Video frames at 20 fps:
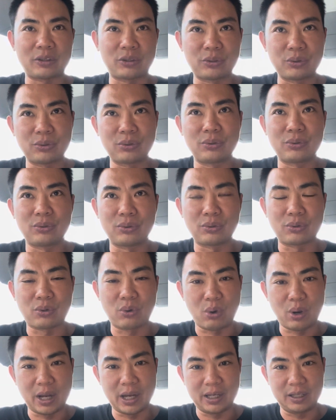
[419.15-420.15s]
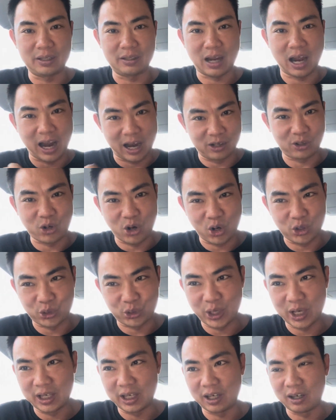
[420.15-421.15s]
to quite hardcore
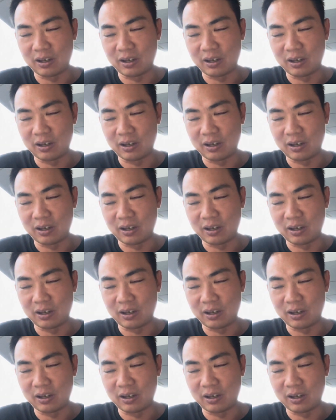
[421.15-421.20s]
training,